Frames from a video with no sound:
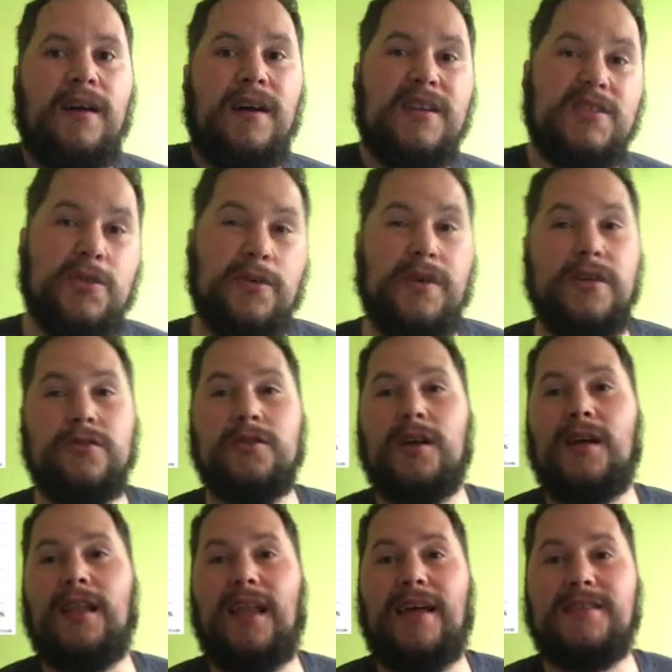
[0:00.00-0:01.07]
So here's a
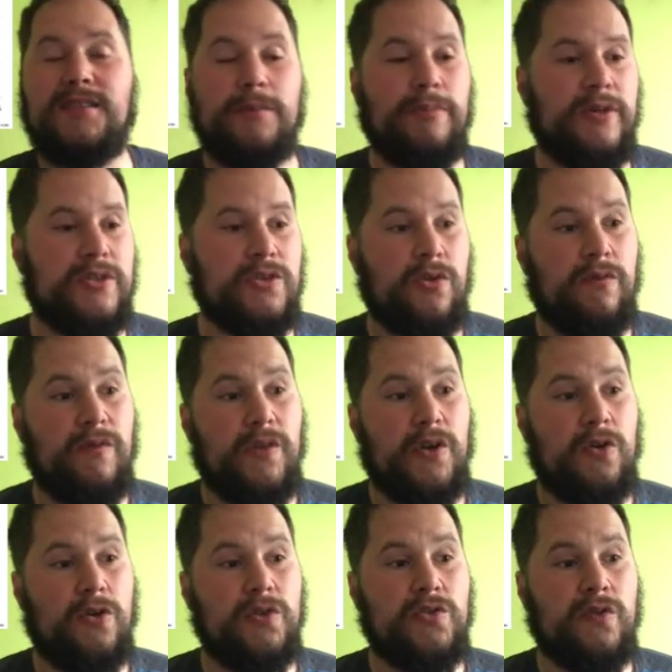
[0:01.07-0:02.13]
classic picture of the
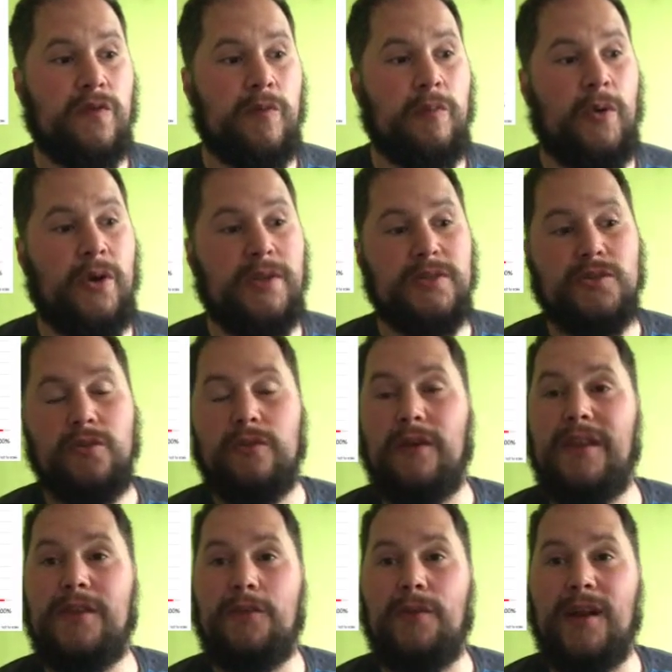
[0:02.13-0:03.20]
crossover point. So
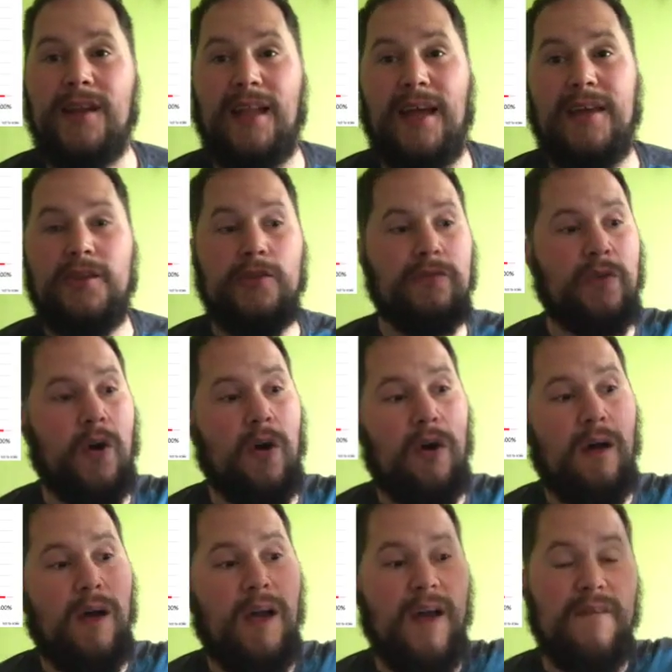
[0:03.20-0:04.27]
in the red line, you've got
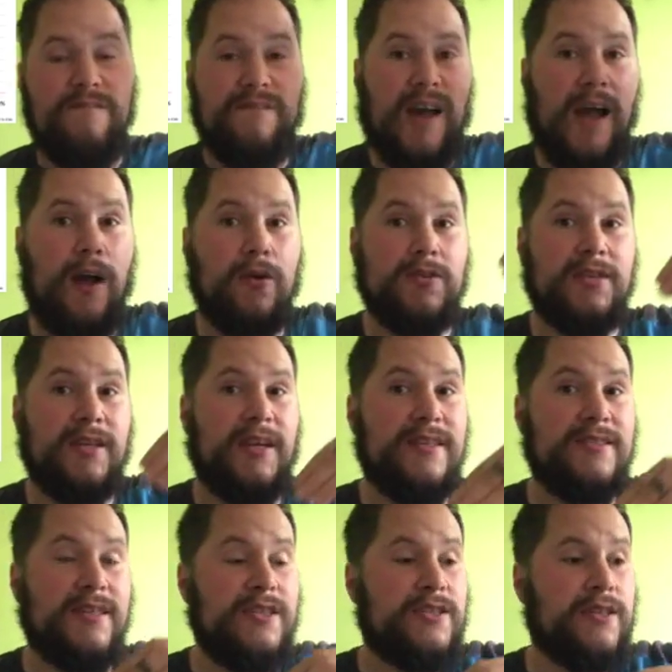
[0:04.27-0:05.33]
fat
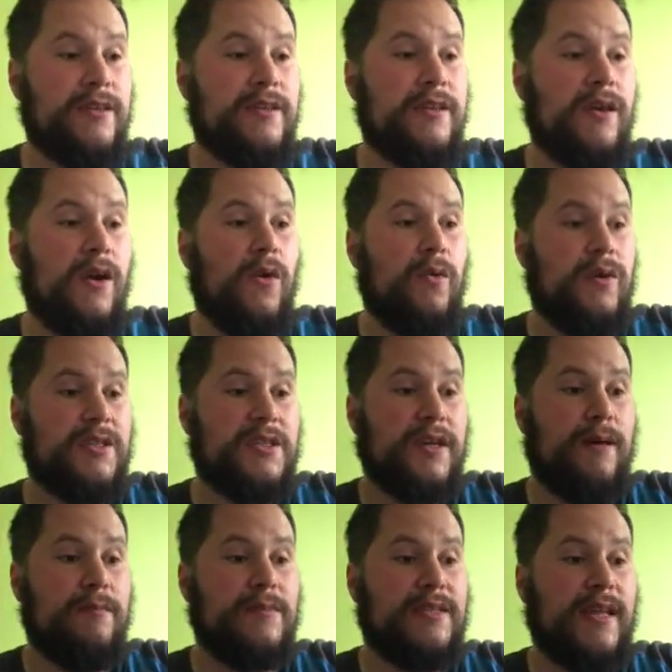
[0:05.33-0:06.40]
oxidation, which
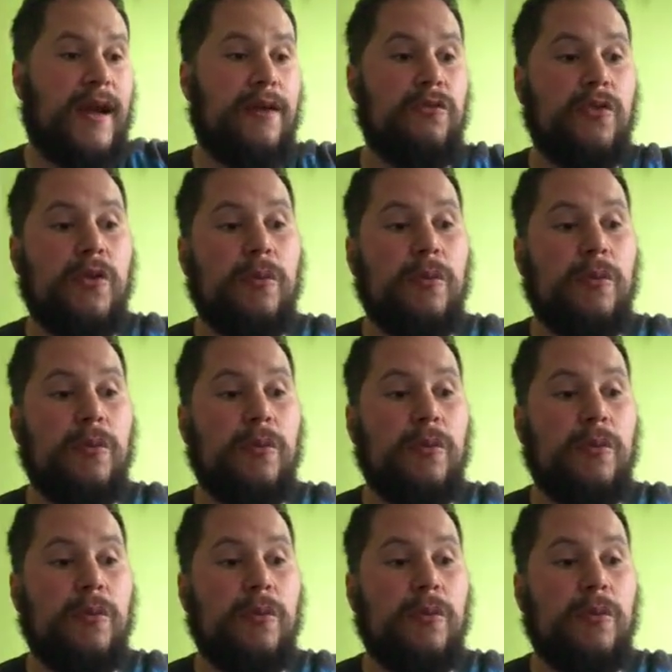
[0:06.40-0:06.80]
comes down the